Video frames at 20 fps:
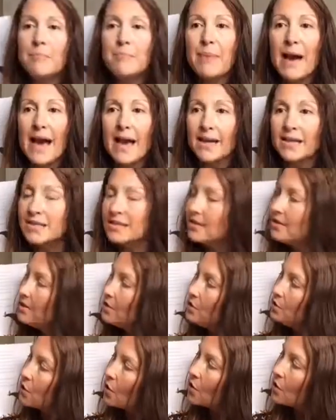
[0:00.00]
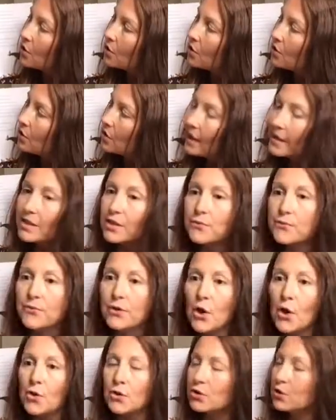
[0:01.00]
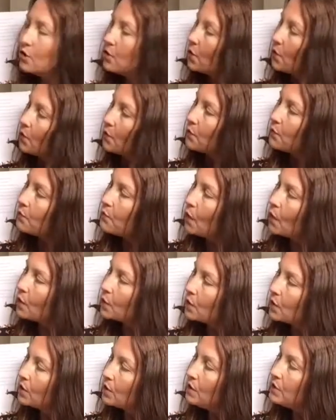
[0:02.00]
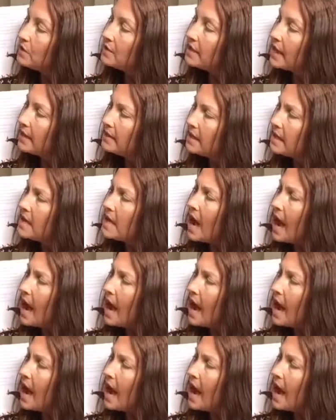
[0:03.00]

Back to the dock and the flock on the rock, who said,